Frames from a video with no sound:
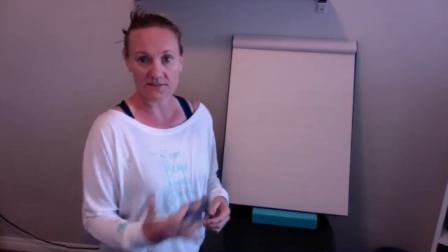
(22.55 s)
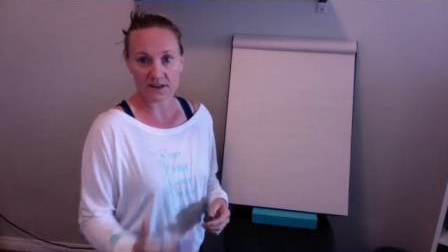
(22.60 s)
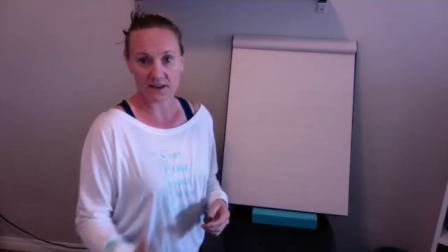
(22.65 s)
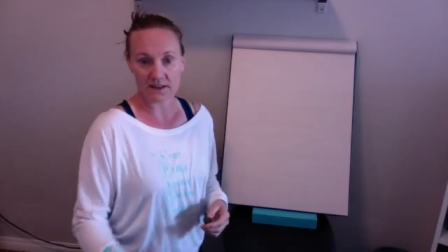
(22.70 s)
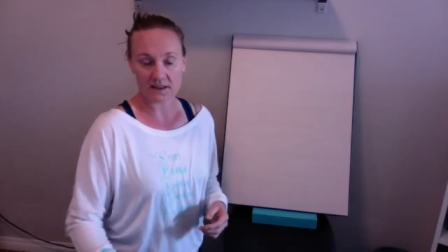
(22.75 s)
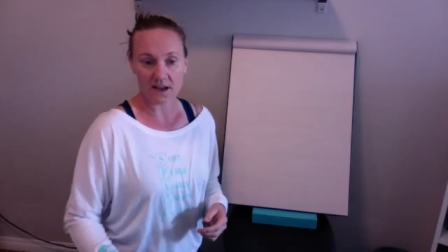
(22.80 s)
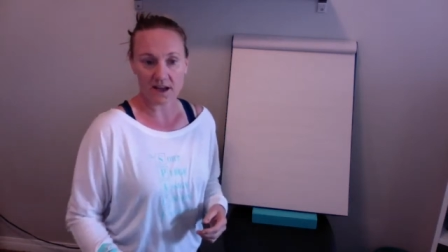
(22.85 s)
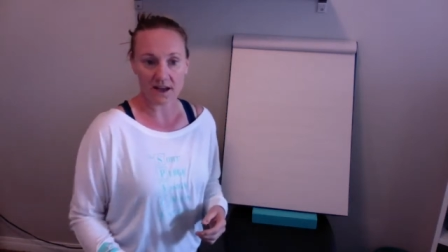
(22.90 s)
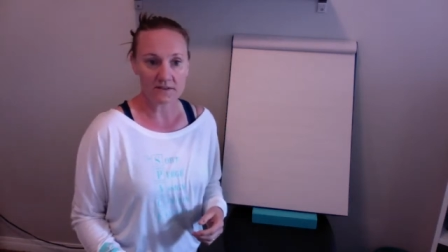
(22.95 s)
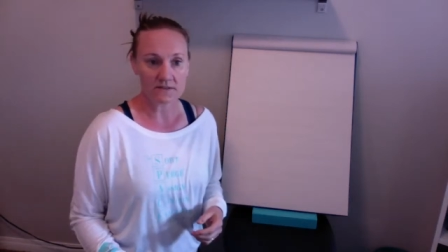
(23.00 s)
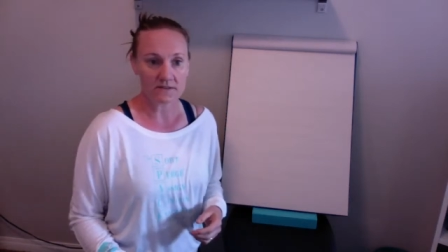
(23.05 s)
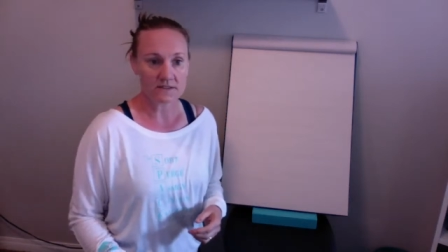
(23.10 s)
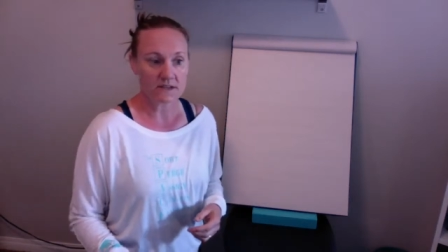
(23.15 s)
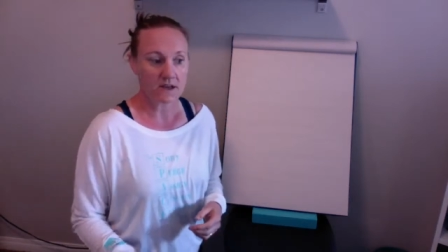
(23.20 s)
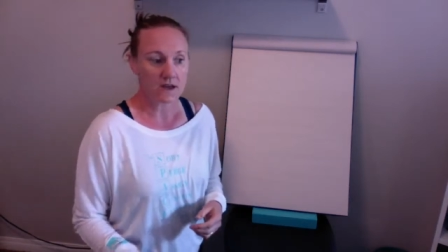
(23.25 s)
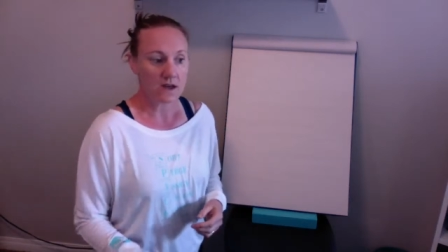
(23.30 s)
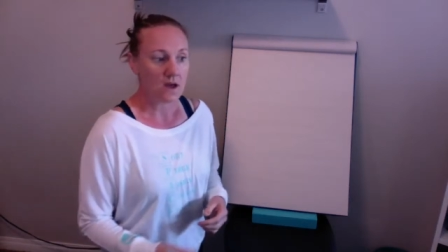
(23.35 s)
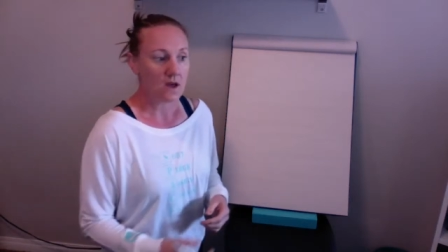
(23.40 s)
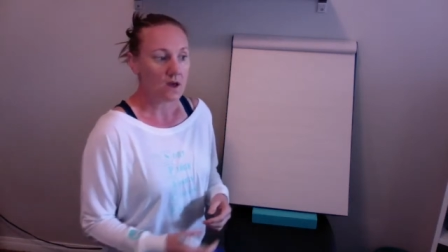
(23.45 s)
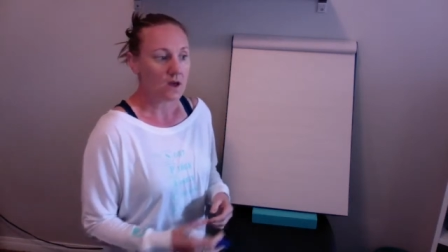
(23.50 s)
our lives.
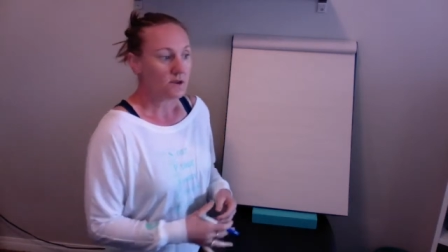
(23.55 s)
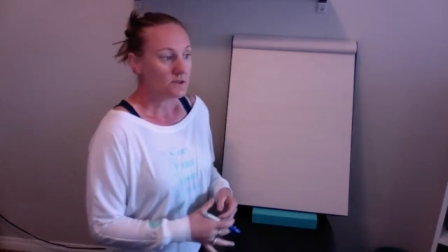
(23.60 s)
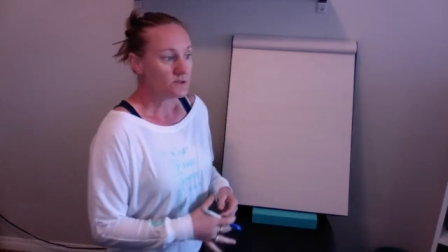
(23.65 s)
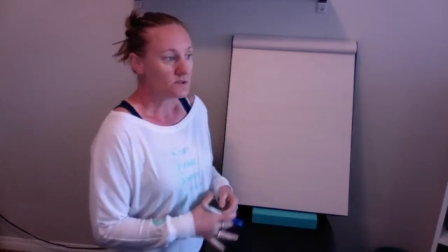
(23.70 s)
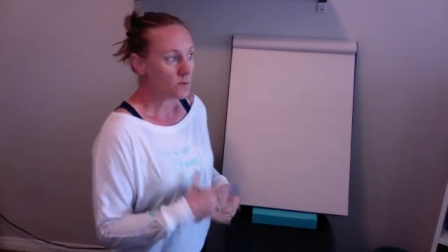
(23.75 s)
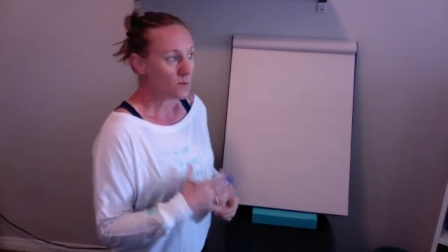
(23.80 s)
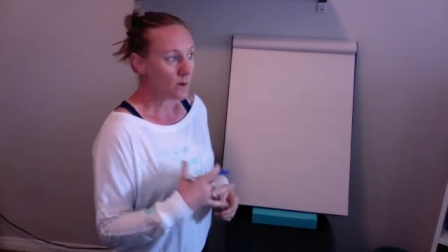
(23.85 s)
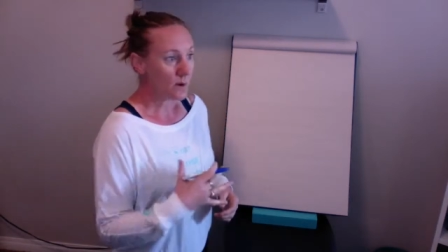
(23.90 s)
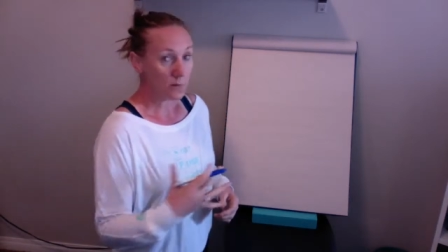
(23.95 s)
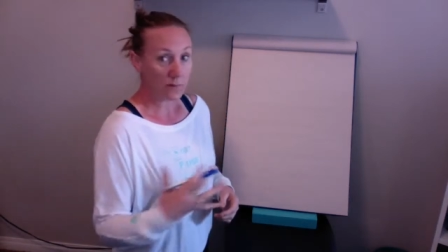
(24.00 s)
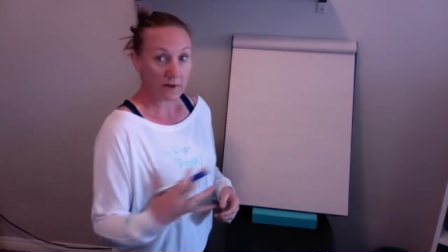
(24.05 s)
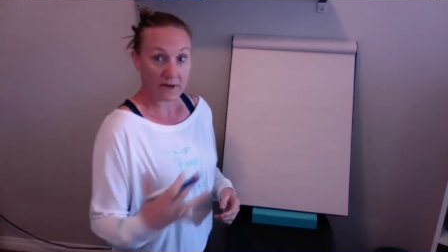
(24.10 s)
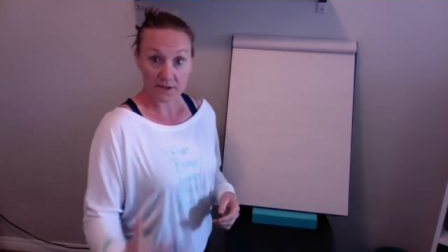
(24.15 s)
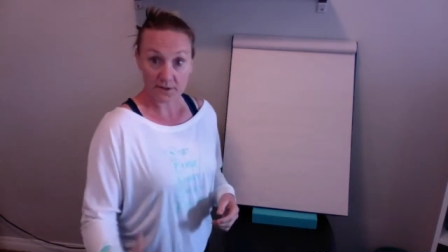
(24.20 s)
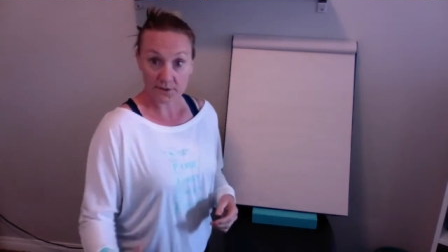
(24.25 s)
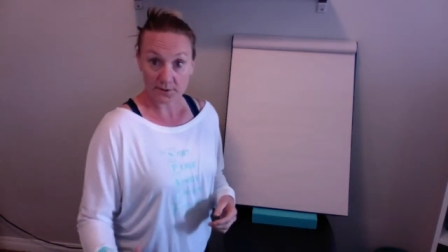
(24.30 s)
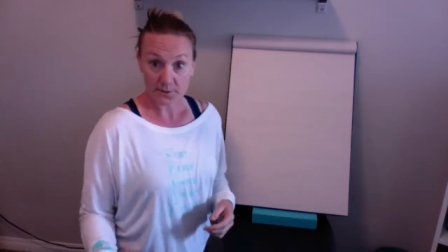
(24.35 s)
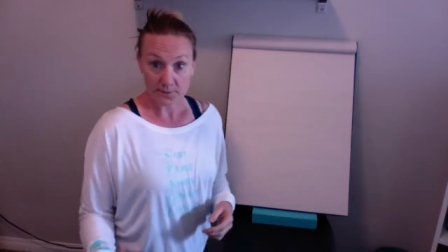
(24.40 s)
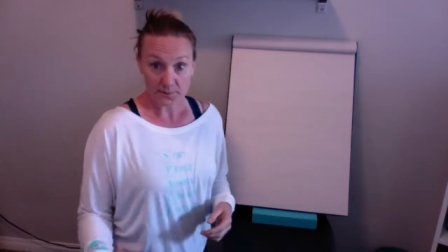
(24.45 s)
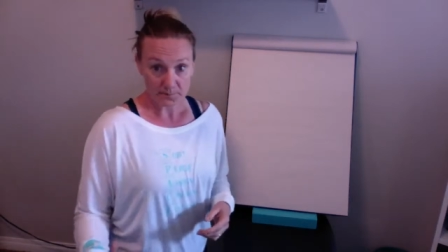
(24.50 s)
So what we
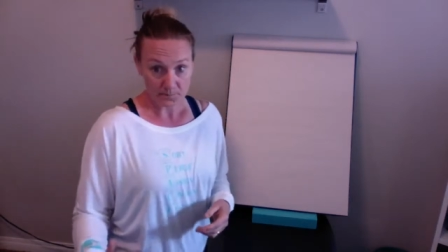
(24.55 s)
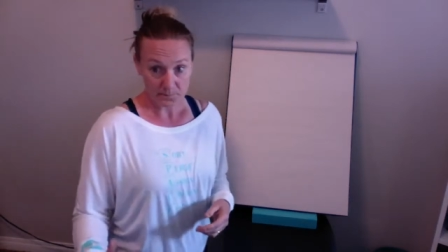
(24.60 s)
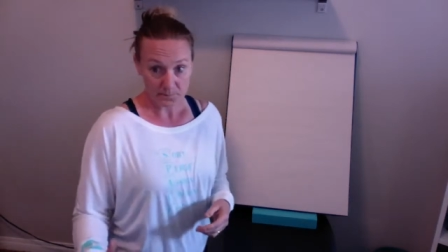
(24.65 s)
do